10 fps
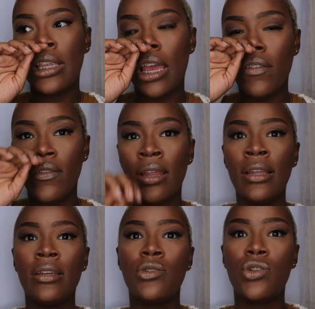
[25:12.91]

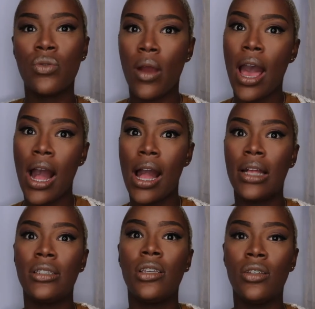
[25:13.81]
definitely
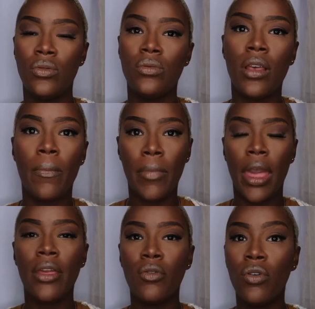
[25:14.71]
try to use a
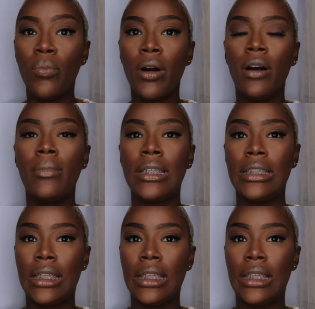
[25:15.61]
manual pump and